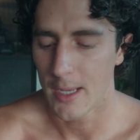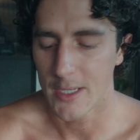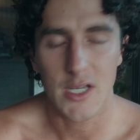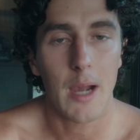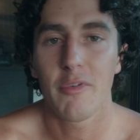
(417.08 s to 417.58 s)

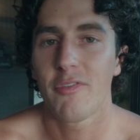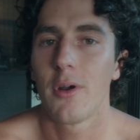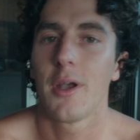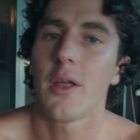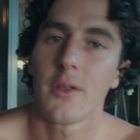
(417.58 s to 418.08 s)
timer for
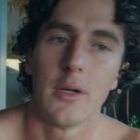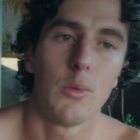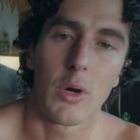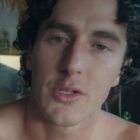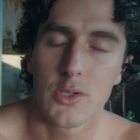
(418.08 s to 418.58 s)
another
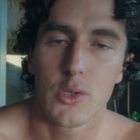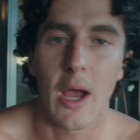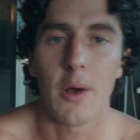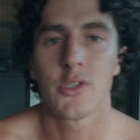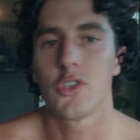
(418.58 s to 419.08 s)
1 to 2
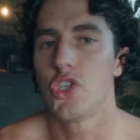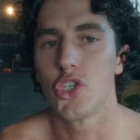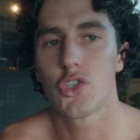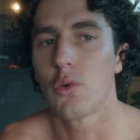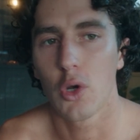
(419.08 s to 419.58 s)
hours
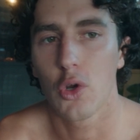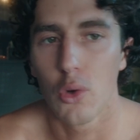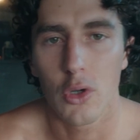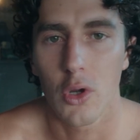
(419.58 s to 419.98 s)
just to record